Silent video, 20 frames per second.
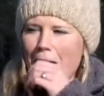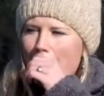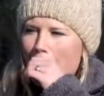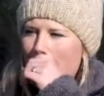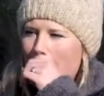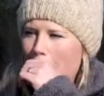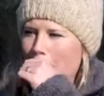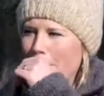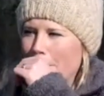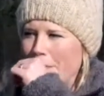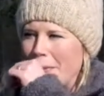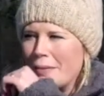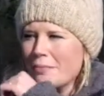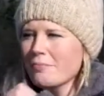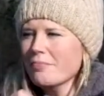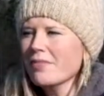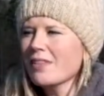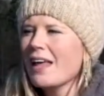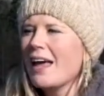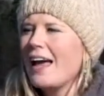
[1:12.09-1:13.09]
And
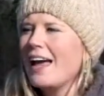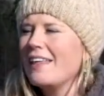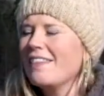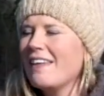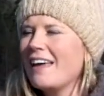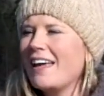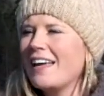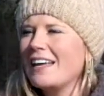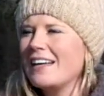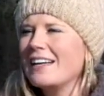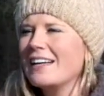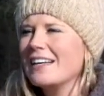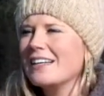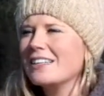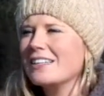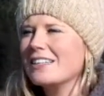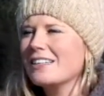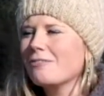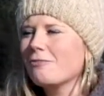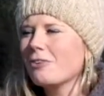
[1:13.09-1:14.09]
then
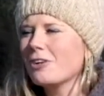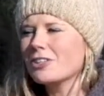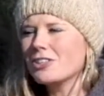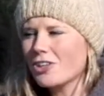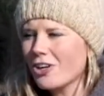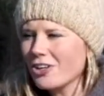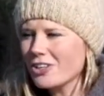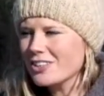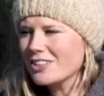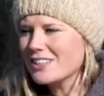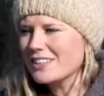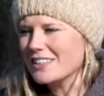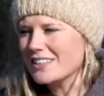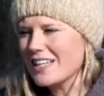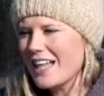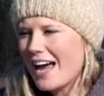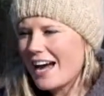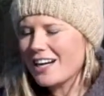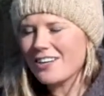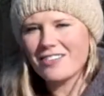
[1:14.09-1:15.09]
for turtles, this
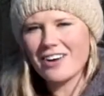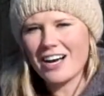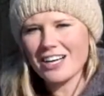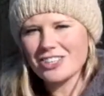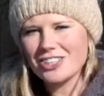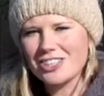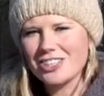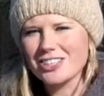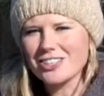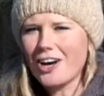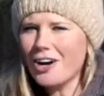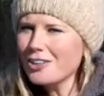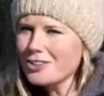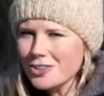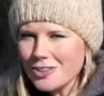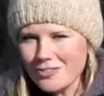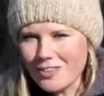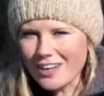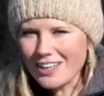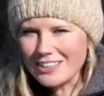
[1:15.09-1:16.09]
lack of oxygen is
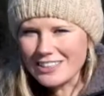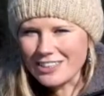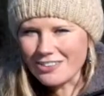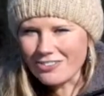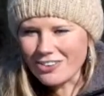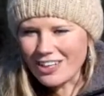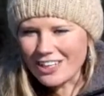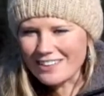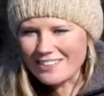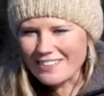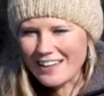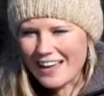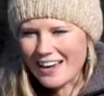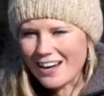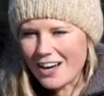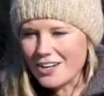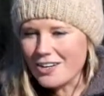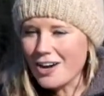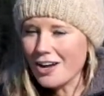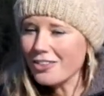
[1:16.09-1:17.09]
also very different than
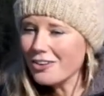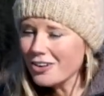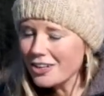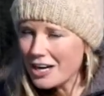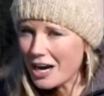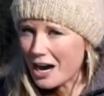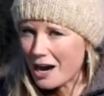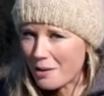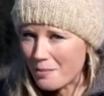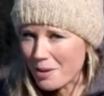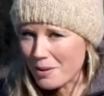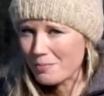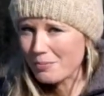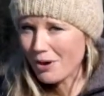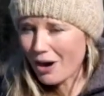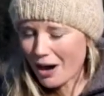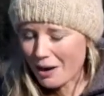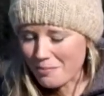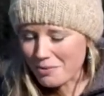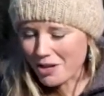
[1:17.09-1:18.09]
another common
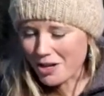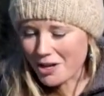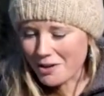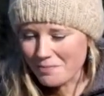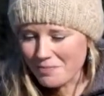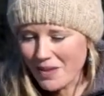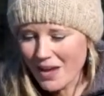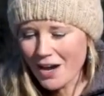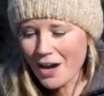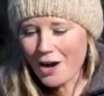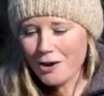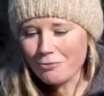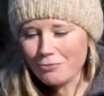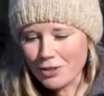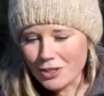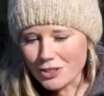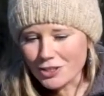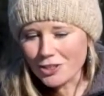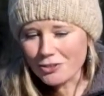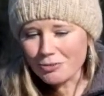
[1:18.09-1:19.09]
problem of
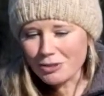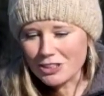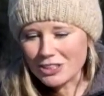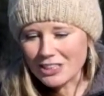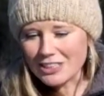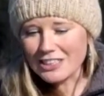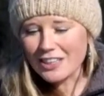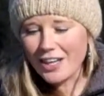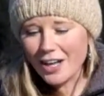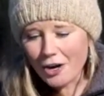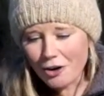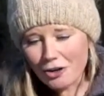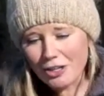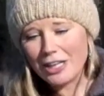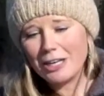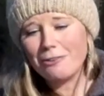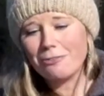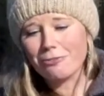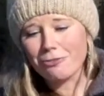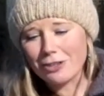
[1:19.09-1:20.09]
winter, which is
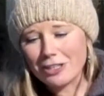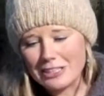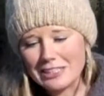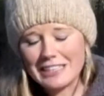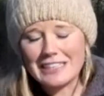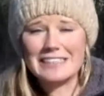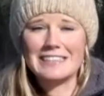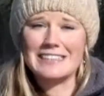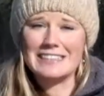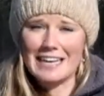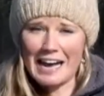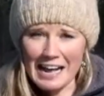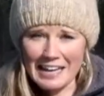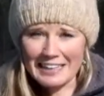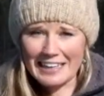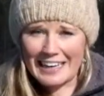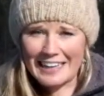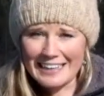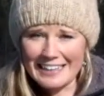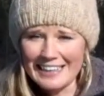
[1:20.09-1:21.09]
literally freezing
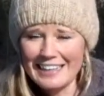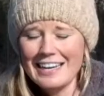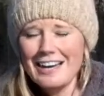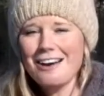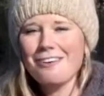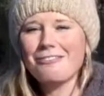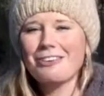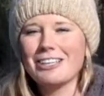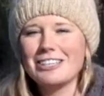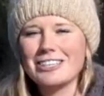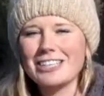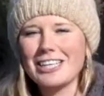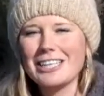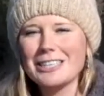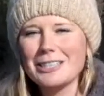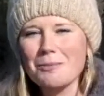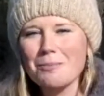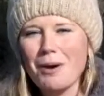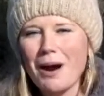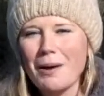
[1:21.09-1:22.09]
solid, which
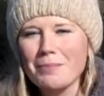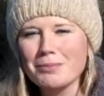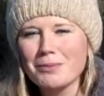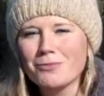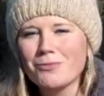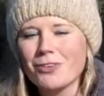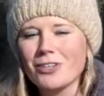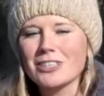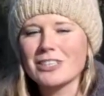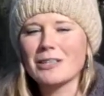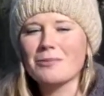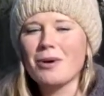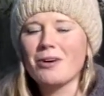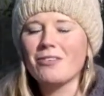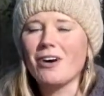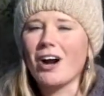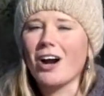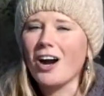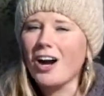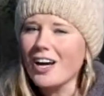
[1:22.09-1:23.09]
is a problem for some of
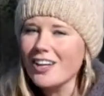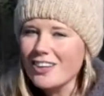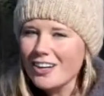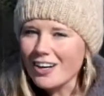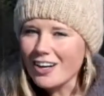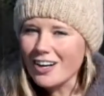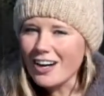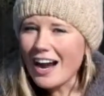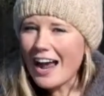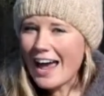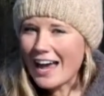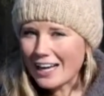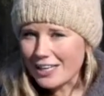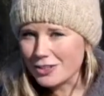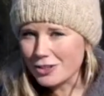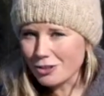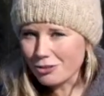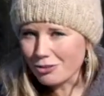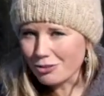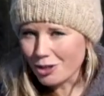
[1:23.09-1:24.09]
our other
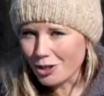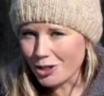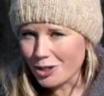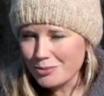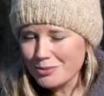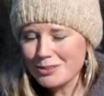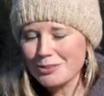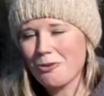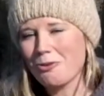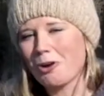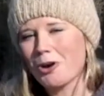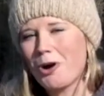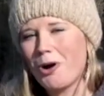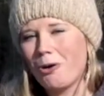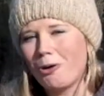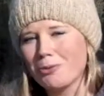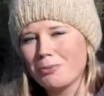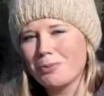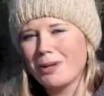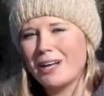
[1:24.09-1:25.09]
ectotherms or
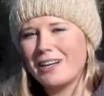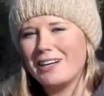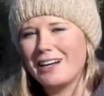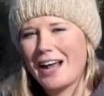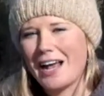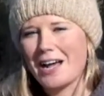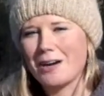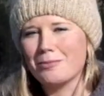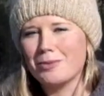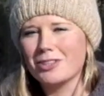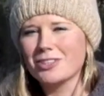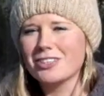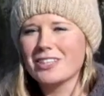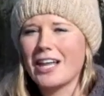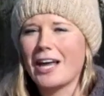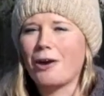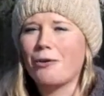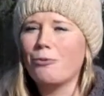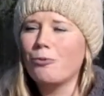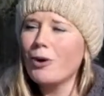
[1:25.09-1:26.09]
cold-blooded animals
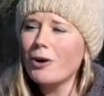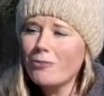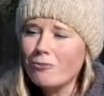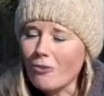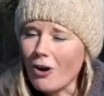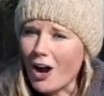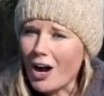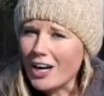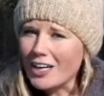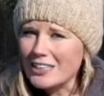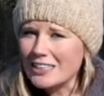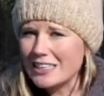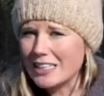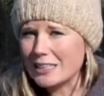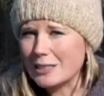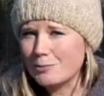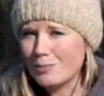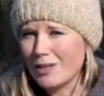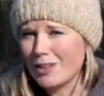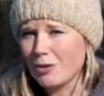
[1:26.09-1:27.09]
like wood frogs
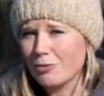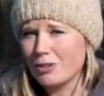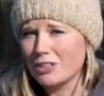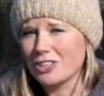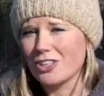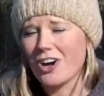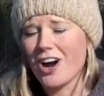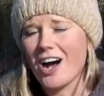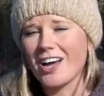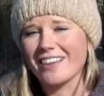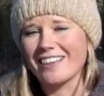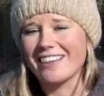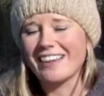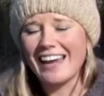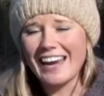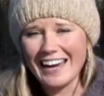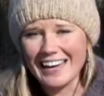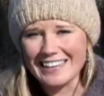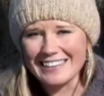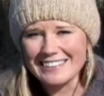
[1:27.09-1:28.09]
that spend the winter on
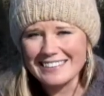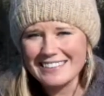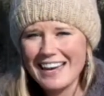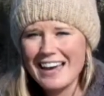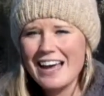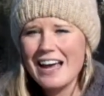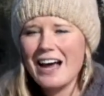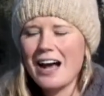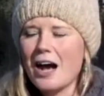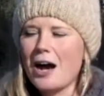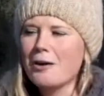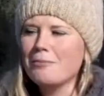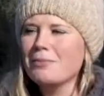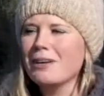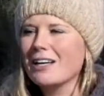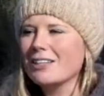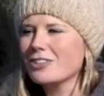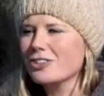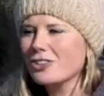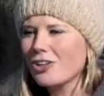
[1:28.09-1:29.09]
land,
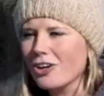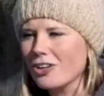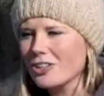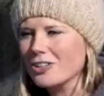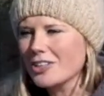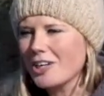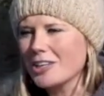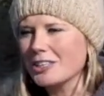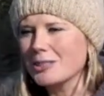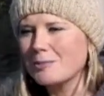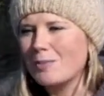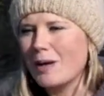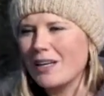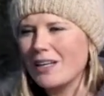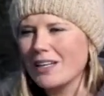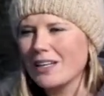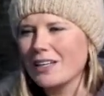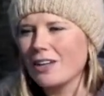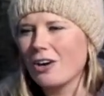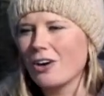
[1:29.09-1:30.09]
because turtles are
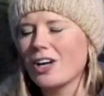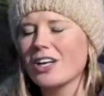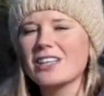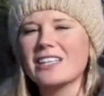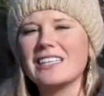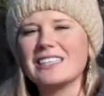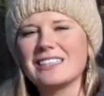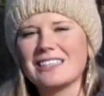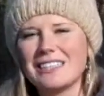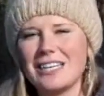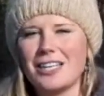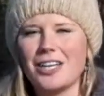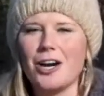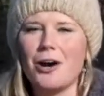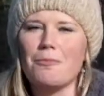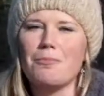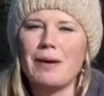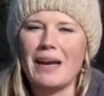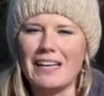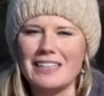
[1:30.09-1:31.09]
spending, or at least,
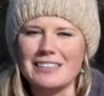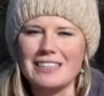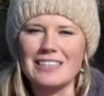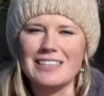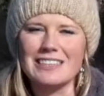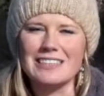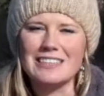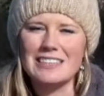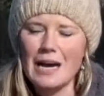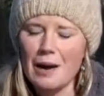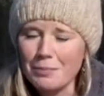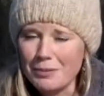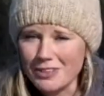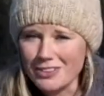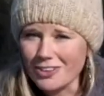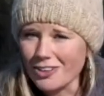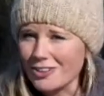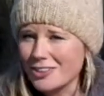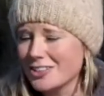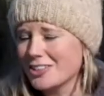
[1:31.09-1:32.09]
painted and snapping
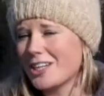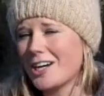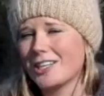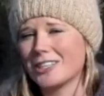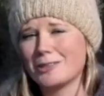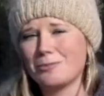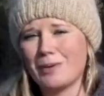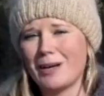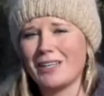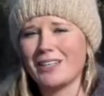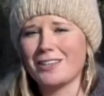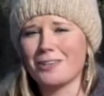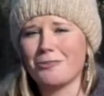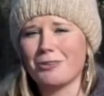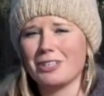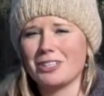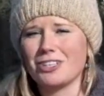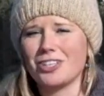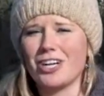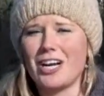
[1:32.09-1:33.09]
turtles are spending the
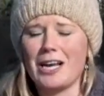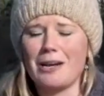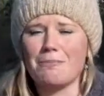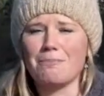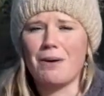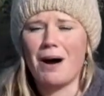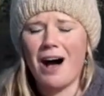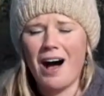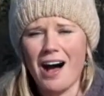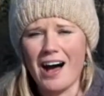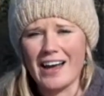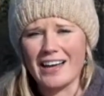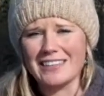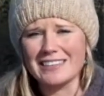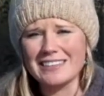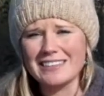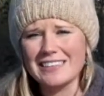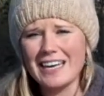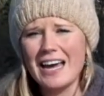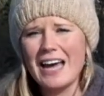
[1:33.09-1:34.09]
winter in
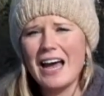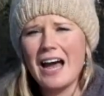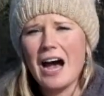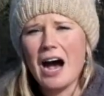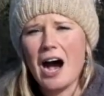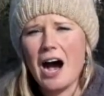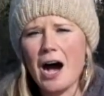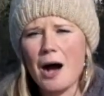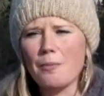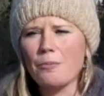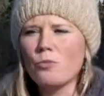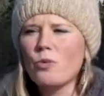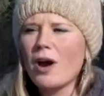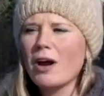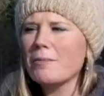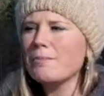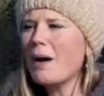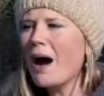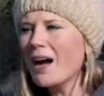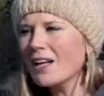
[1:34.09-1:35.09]
ponds,
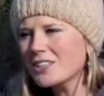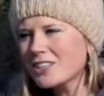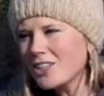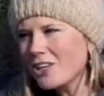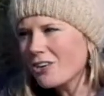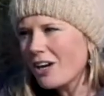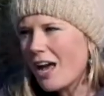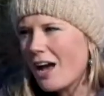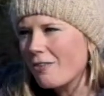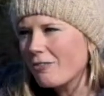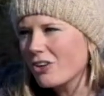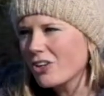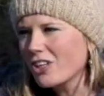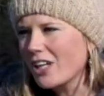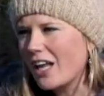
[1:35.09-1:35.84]
where ponds don't ever